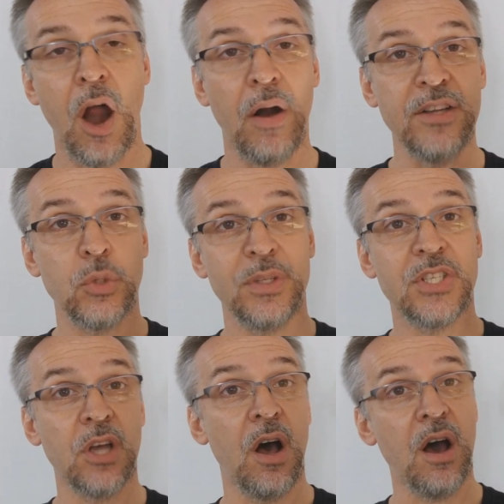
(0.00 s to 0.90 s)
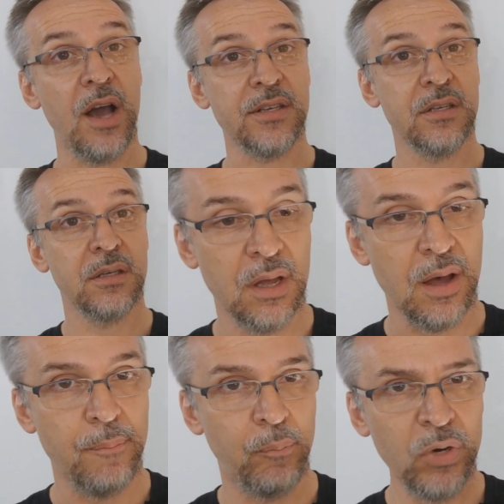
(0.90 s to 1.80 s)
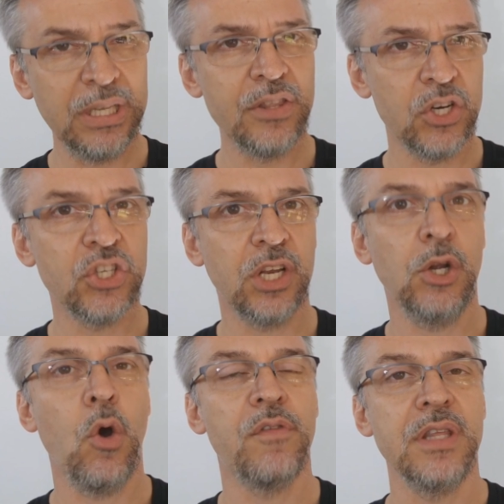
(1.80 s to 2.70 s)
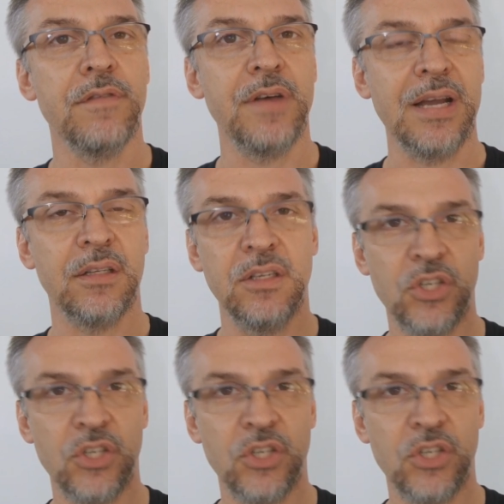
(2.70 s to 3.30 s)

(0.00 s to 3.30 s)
All right, so what's taught? Um, really, they're just gonna go over the effect.